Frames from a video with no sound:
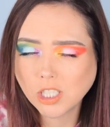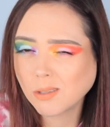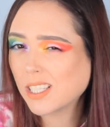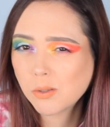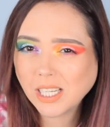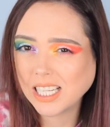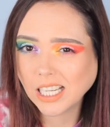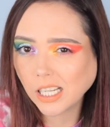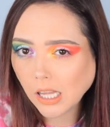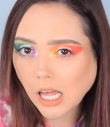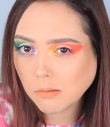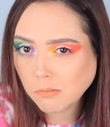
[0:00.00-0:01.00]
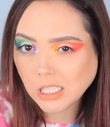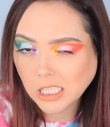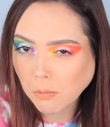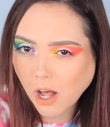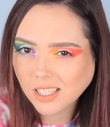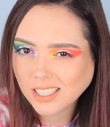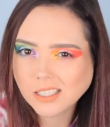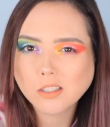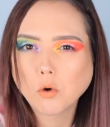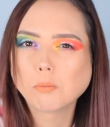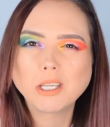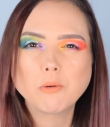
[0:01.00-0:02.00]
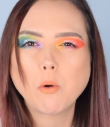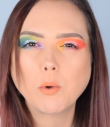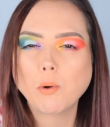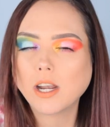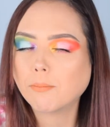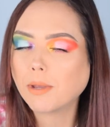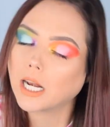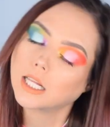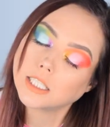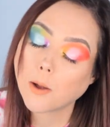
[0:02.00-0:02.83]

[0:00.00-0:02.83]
just because we didn't get this box. That's normally what we wind up getting.